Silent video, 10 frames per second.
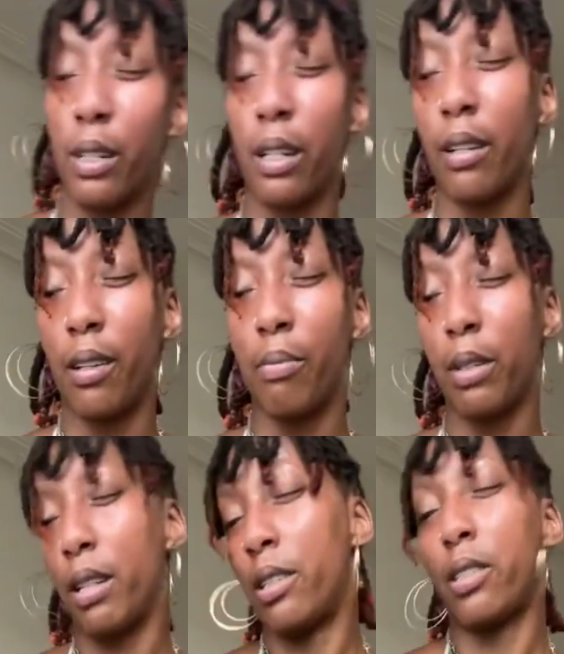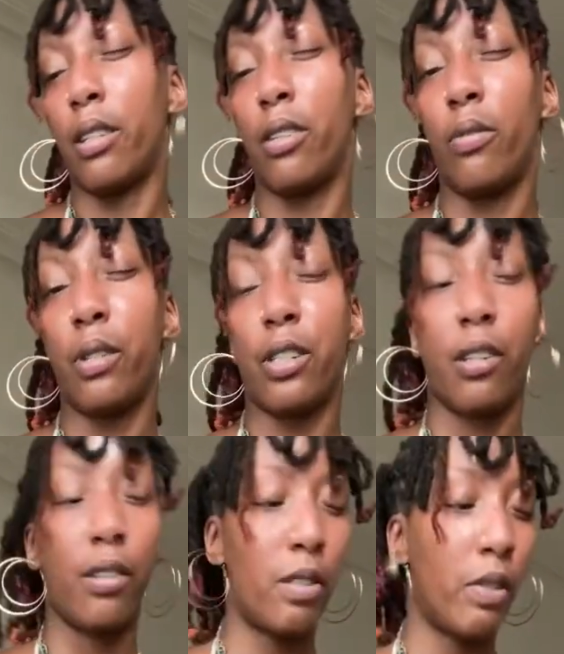to get up because I don't want to start
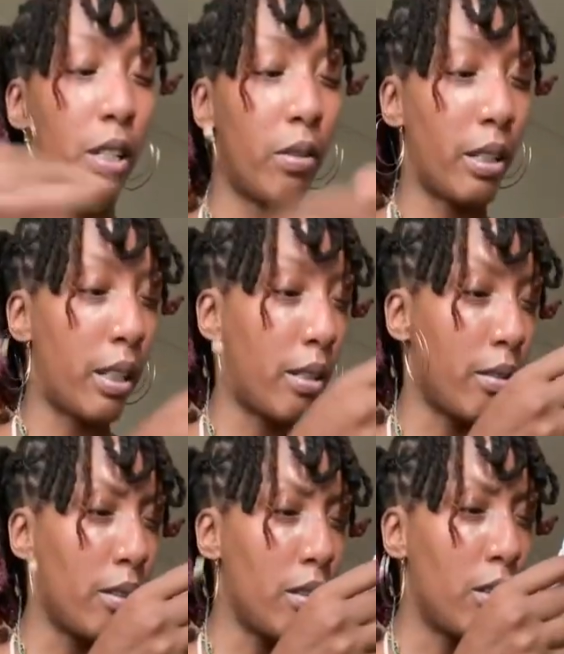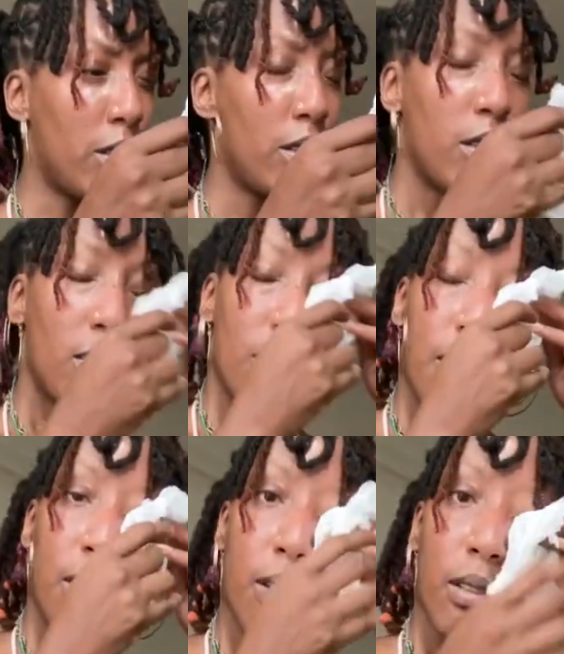this video again.
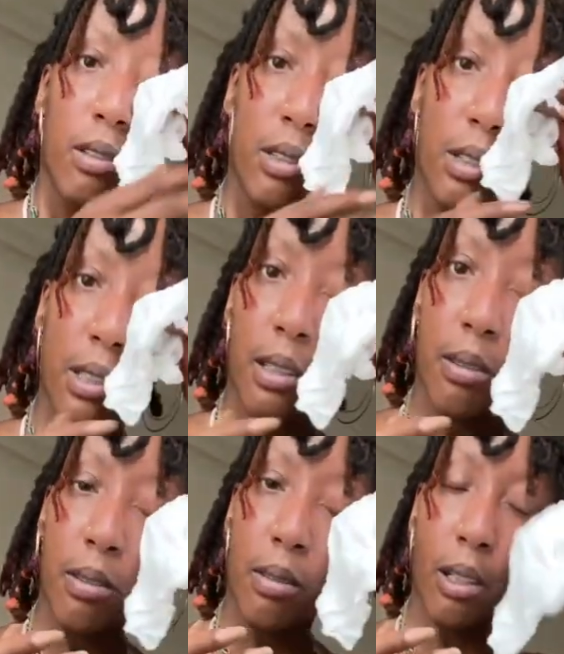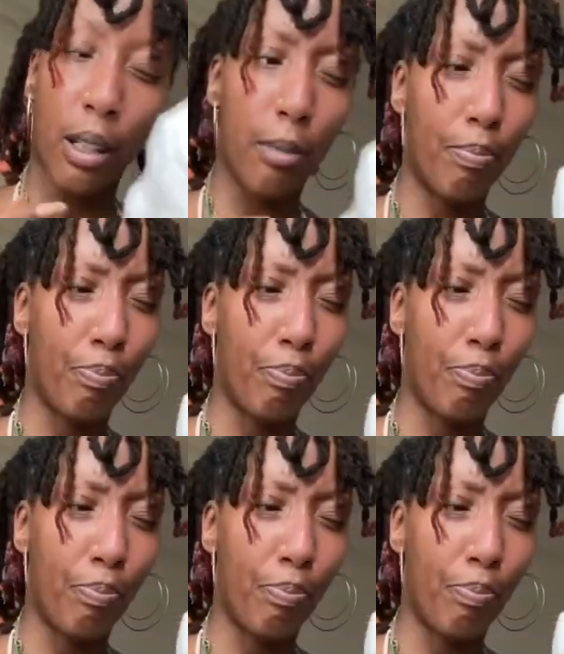See, okay.